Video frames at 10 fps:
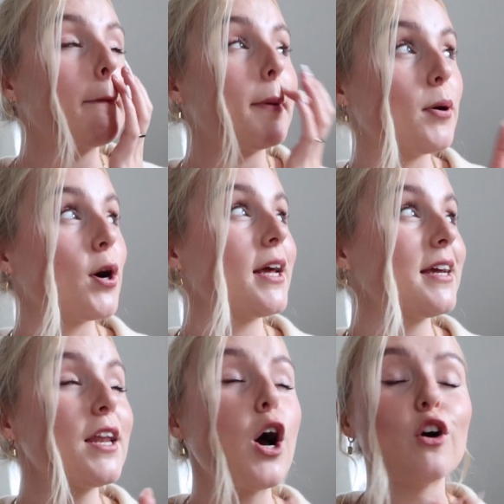But
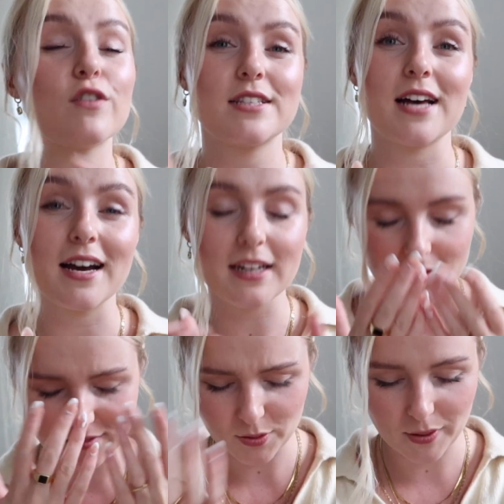putting an oversized,
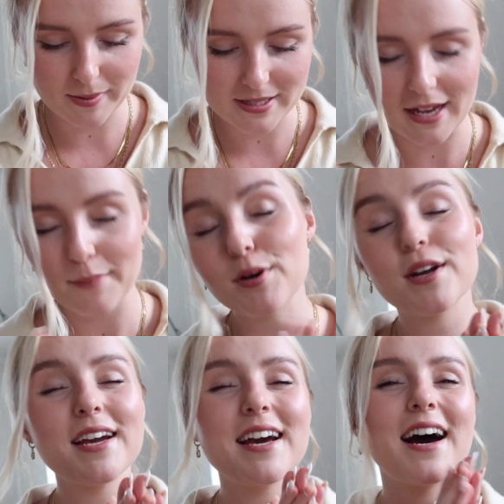what am I saying,
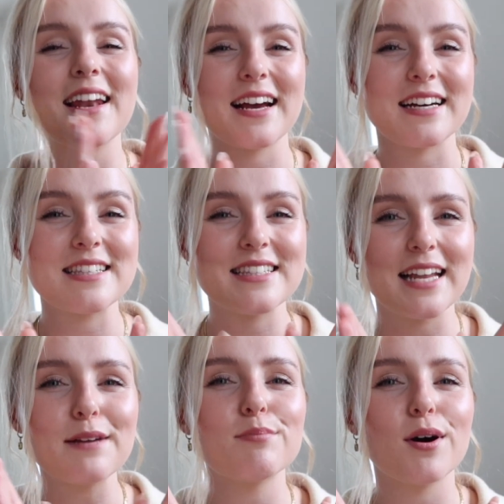putting like a
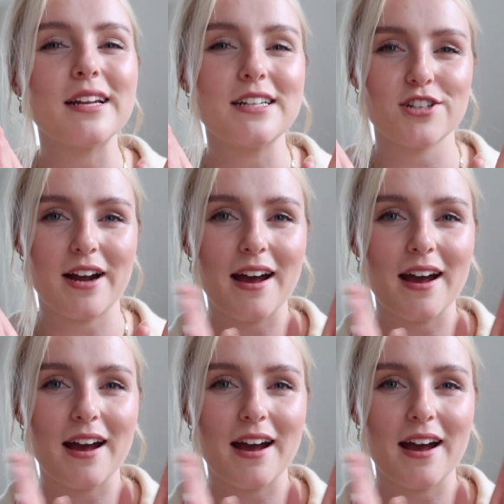slick bun into your